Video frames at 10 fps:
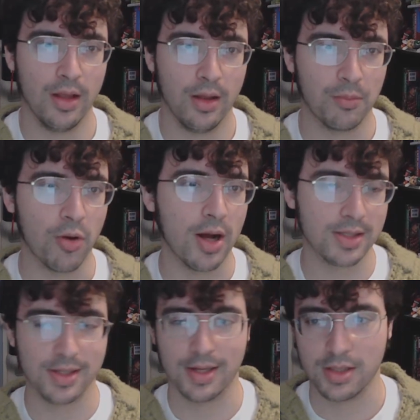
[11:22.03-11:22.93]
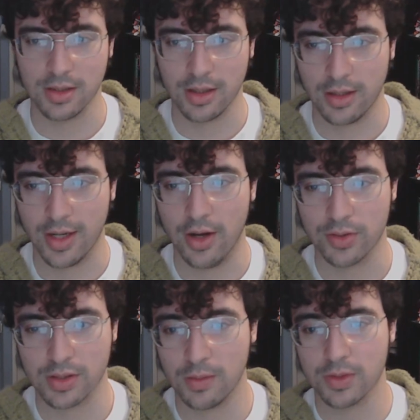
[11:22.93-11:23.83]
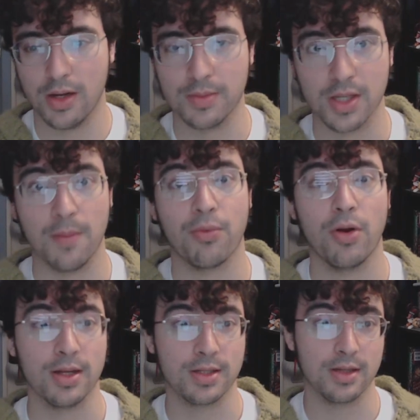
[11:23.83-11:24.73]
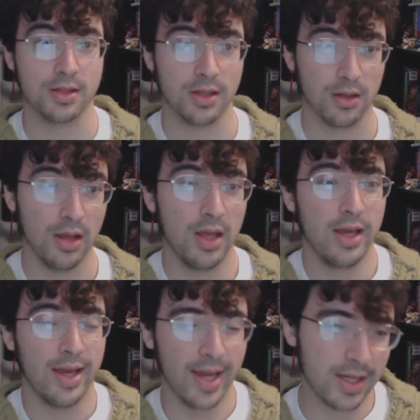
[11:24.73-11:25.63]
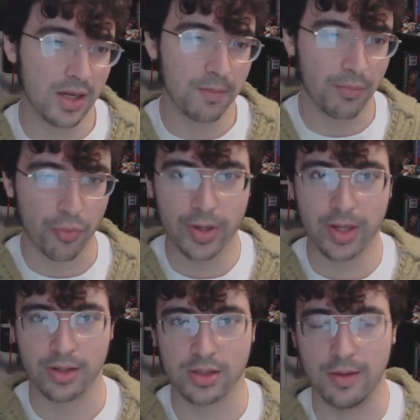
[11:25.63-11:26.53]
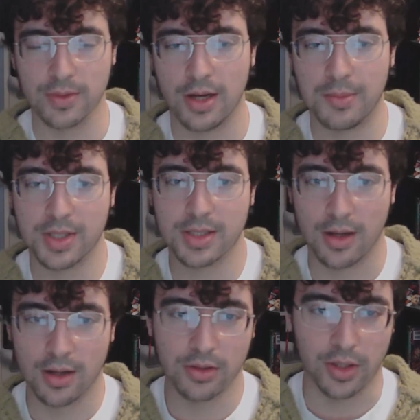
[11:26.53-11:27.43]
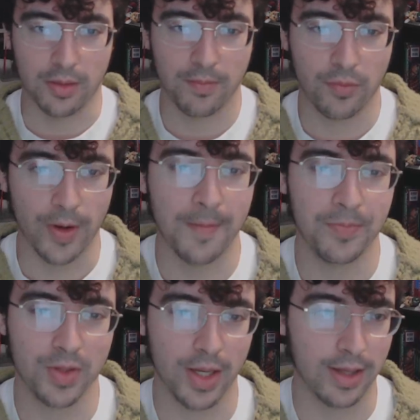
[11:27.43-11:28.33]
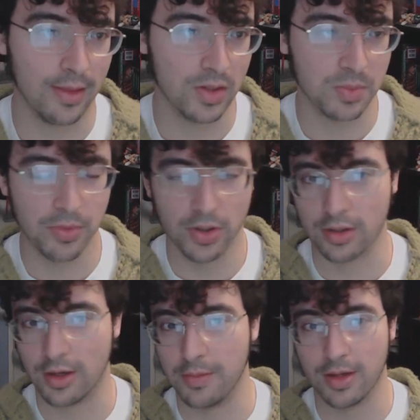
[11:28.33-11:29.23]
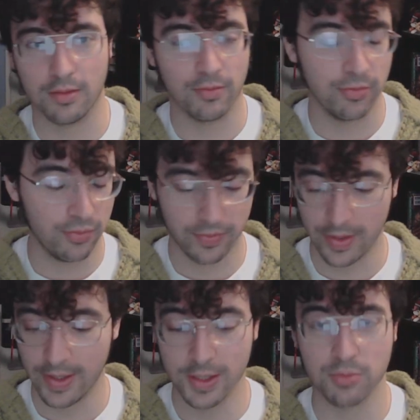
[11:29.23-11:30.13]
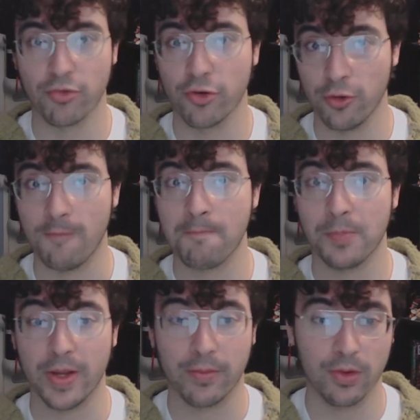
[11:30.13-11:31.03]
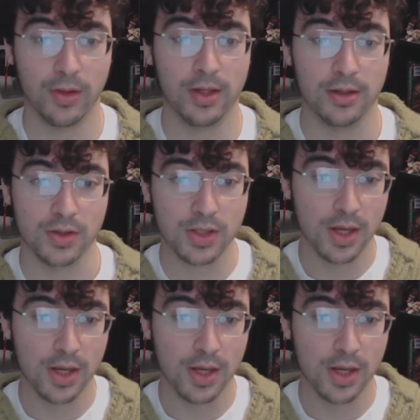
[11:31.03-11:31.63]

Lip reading: processing it, and how sometimes that processing isn't pretty, sometimes it's ugly, right? Like this book, I mean, it is brutal, it really is,